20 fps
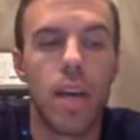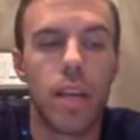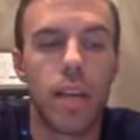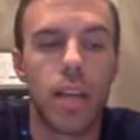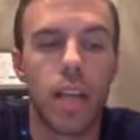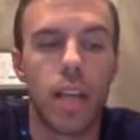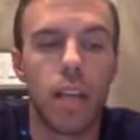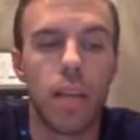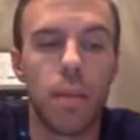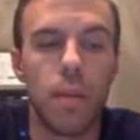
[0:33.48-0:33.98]

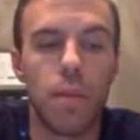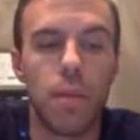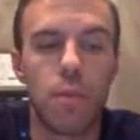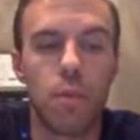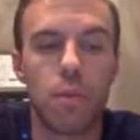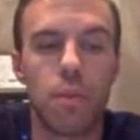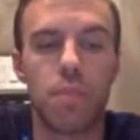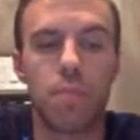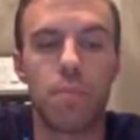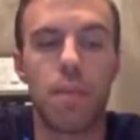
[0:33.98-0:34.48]
Caleb lives
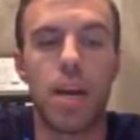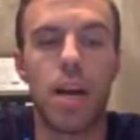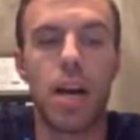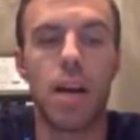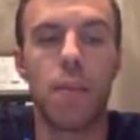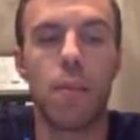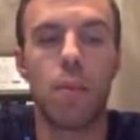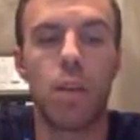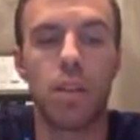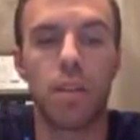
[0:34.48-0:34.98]
with his
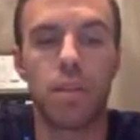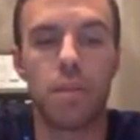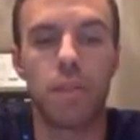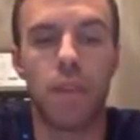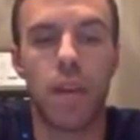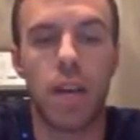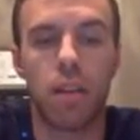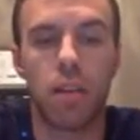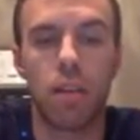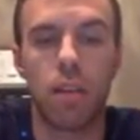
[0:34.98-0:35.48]
mom while his
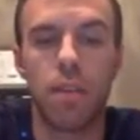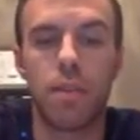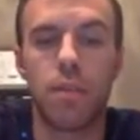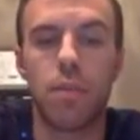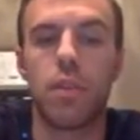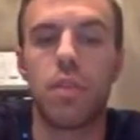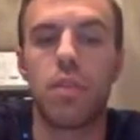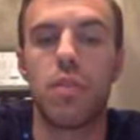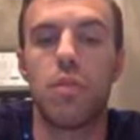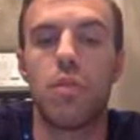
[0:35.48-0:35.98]
father lives
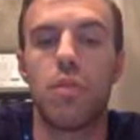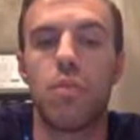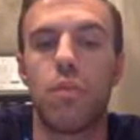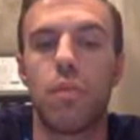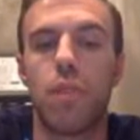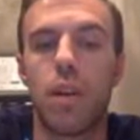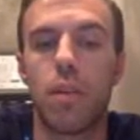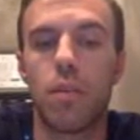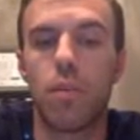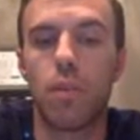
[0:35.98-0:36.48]
with his
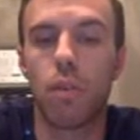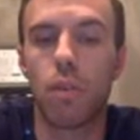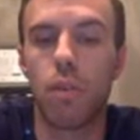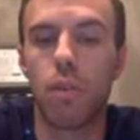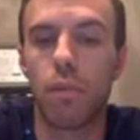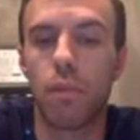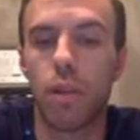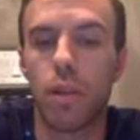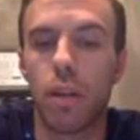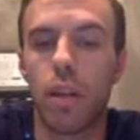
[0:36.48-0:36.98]
newfound
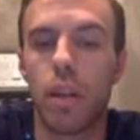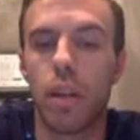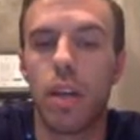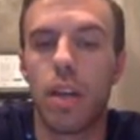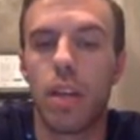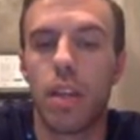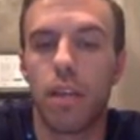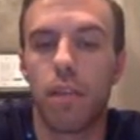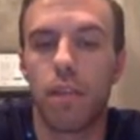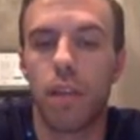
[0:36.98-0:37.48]
girlfriend.
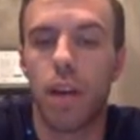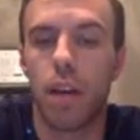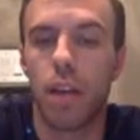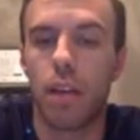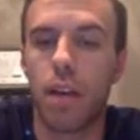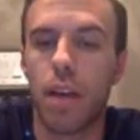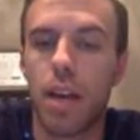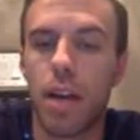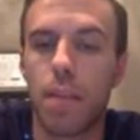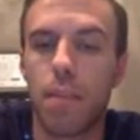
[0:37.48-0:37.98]
The
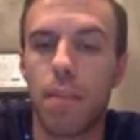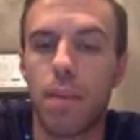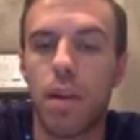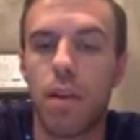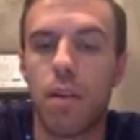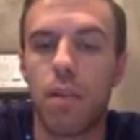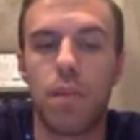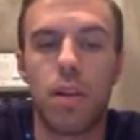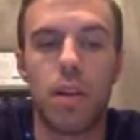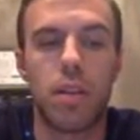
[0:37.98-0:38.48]
father had a
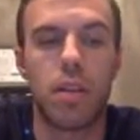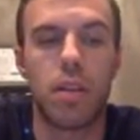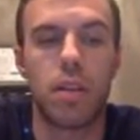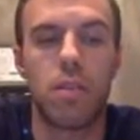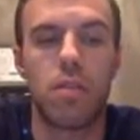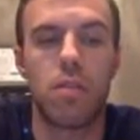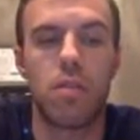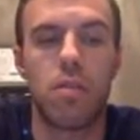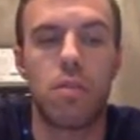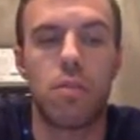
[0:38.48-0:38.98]
pair of
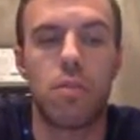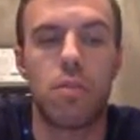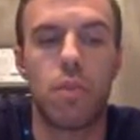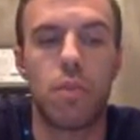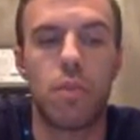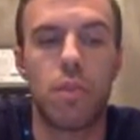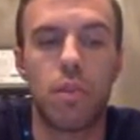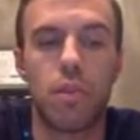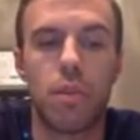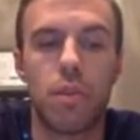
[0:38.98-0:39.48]
hunting dogs
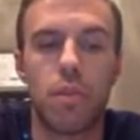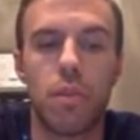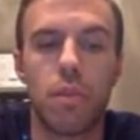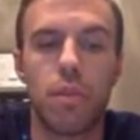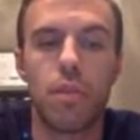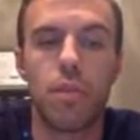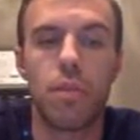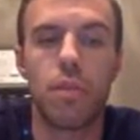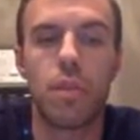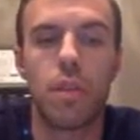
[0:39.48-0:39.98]
which are
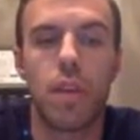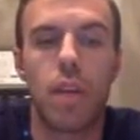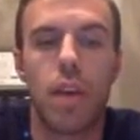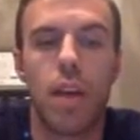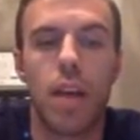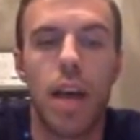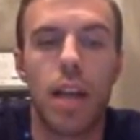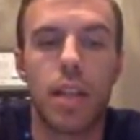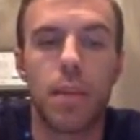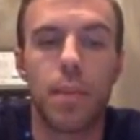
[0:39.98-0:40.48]
introduced
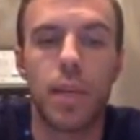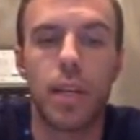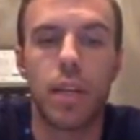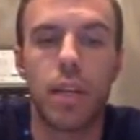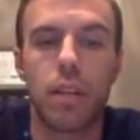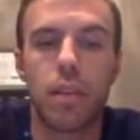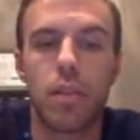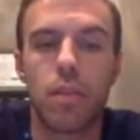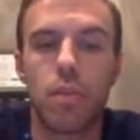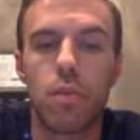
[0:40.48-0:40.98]
at the
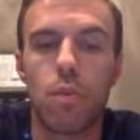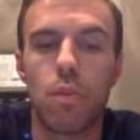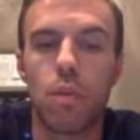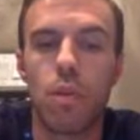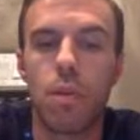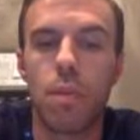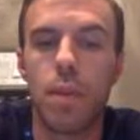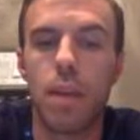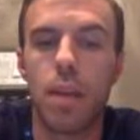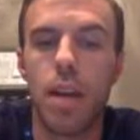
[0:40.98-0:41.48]
beginning of the
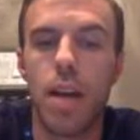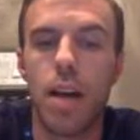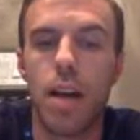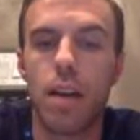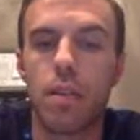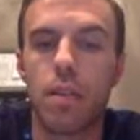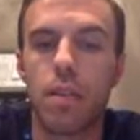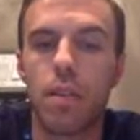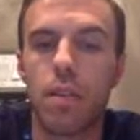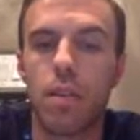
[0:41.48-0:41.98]
story, but
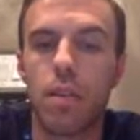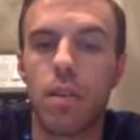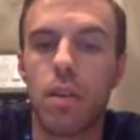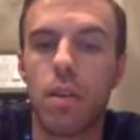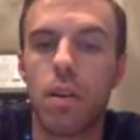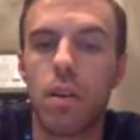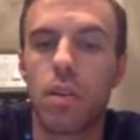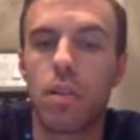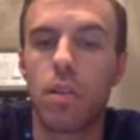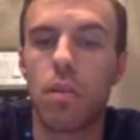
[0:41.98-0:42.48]
now, since the
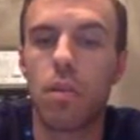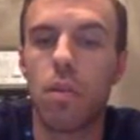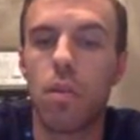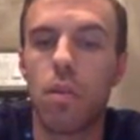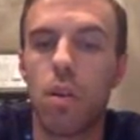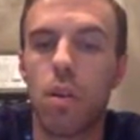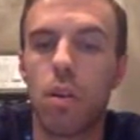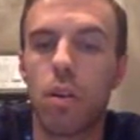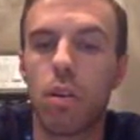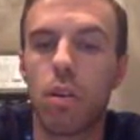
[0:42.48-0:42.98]
dogs are no
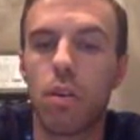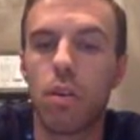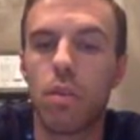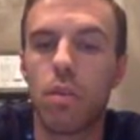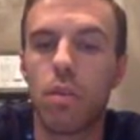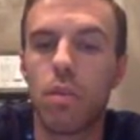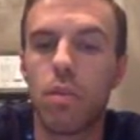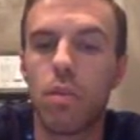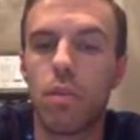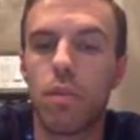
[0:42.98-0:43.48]
longer
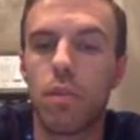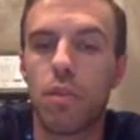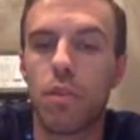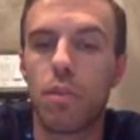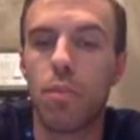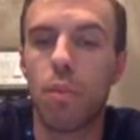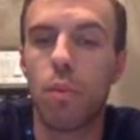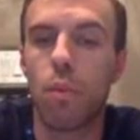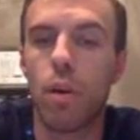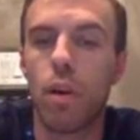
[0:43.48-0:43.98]
used for
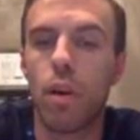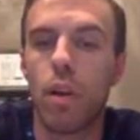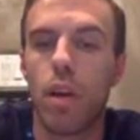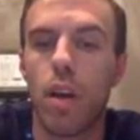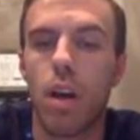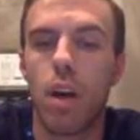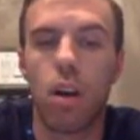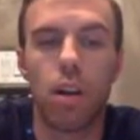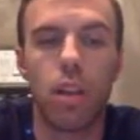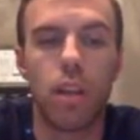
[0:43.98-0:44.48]
sport,
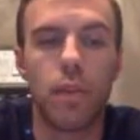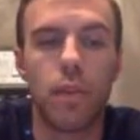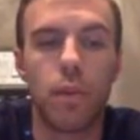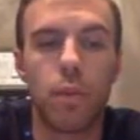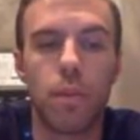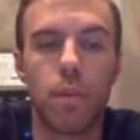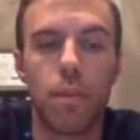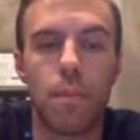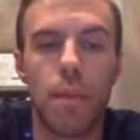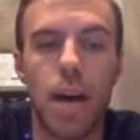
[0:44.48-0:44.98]
are living
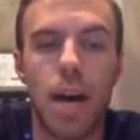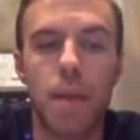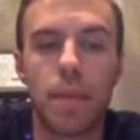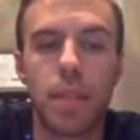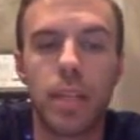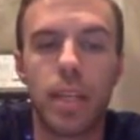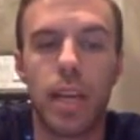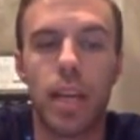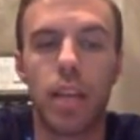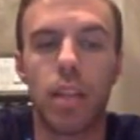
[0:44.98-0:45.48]
with the mom
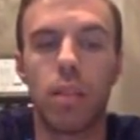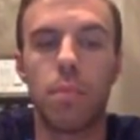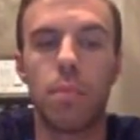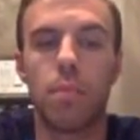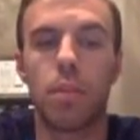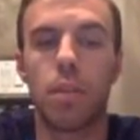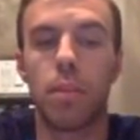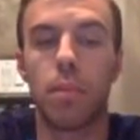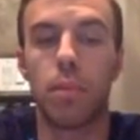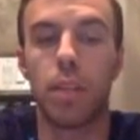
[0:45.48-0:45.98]
and Caleb,
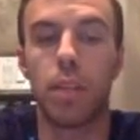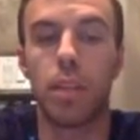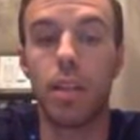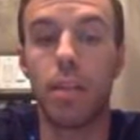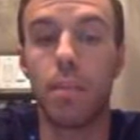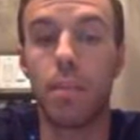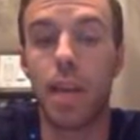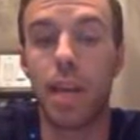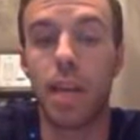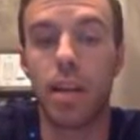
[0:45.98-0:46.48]
completely
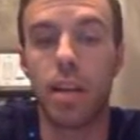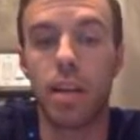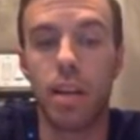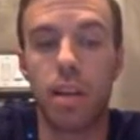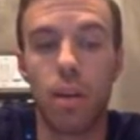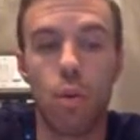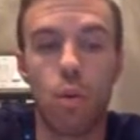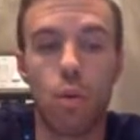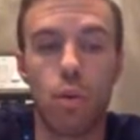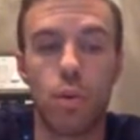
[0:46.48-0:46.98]
abandoned
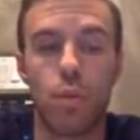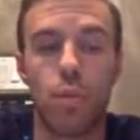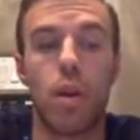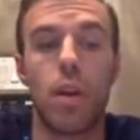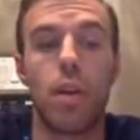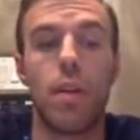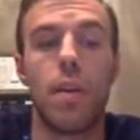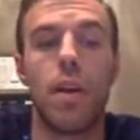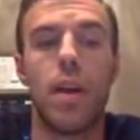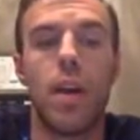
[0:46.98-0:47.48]
in a horse run.